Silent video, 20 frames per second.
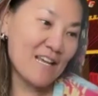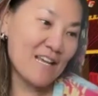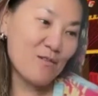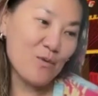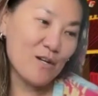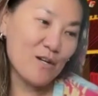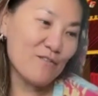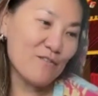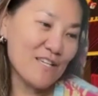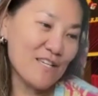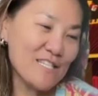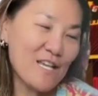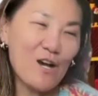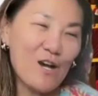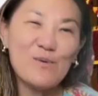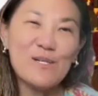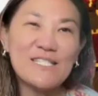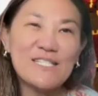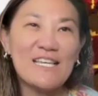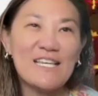one of the things I
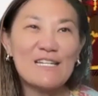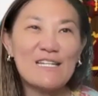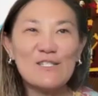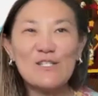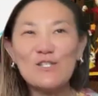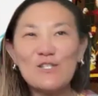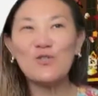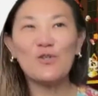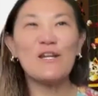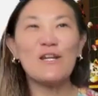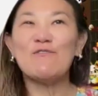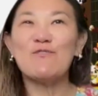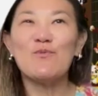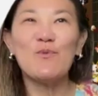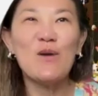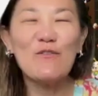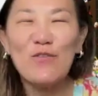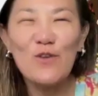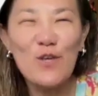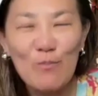always said is you don't have to
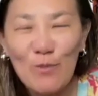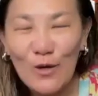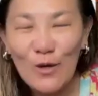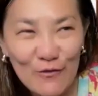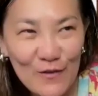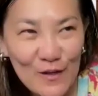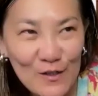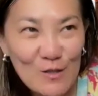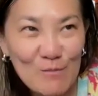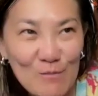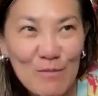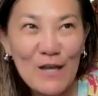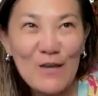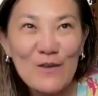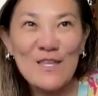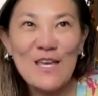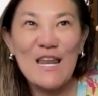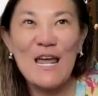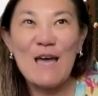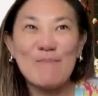wait for your boyfriend to buy you
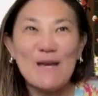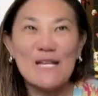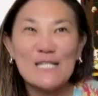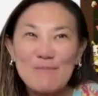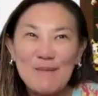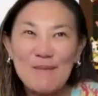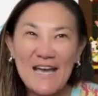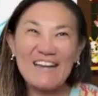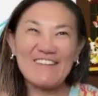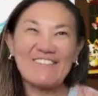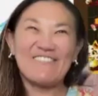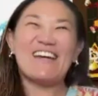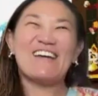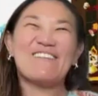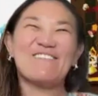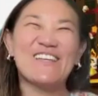that MS bag, right?